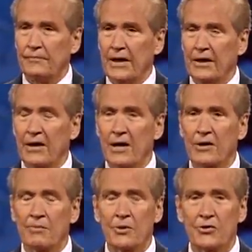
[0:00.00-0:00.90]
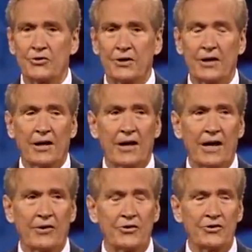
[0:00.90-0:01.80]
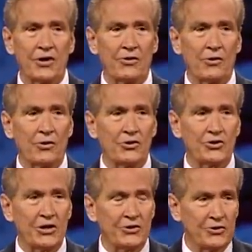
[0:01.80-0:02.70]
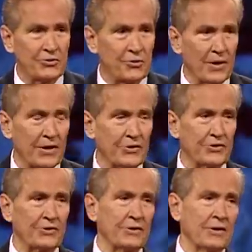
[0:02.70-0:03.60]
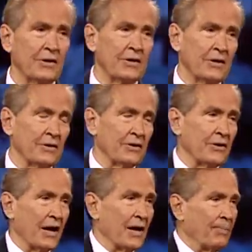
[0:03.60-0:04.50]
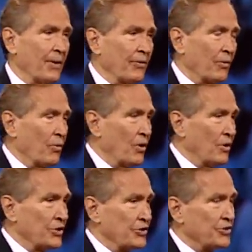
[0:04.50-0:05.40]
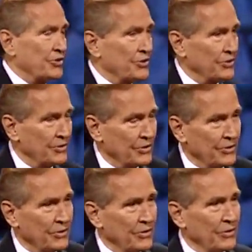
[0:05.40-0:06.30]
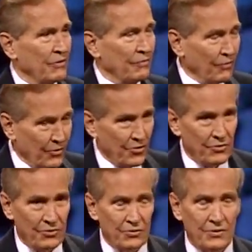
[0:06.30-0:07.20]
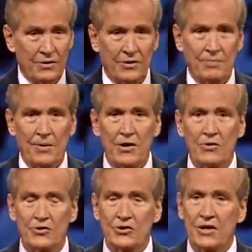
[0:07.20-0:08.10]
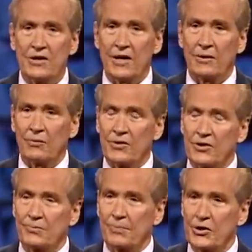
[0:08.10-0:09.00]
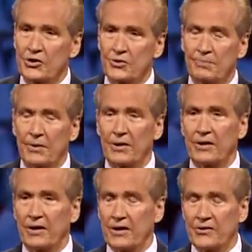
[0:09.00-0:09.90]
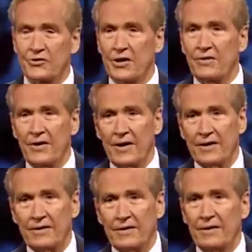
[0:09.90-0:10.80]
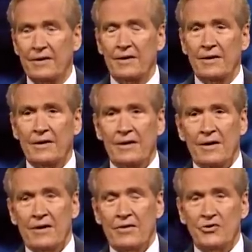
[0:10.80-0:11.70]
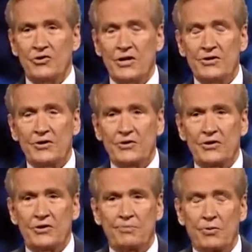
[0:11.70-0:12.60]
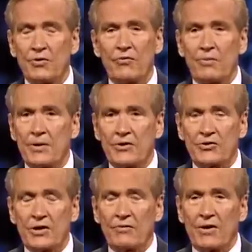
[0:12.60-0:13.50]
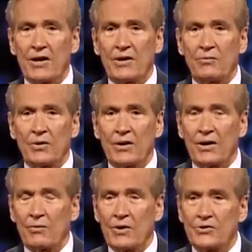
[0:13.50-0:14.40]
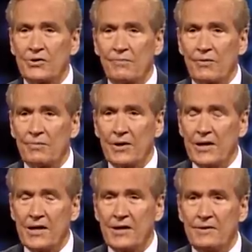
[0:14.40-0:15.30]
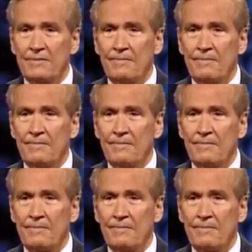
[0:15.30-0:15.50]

and God in mercy allowed His Son, the Lord Jesus Christ, to die upon the cross for you, to pay your sin debt with His precious blood, and He has done that. And that Jesus is proven to be the Son of God when God raised Him from the dead.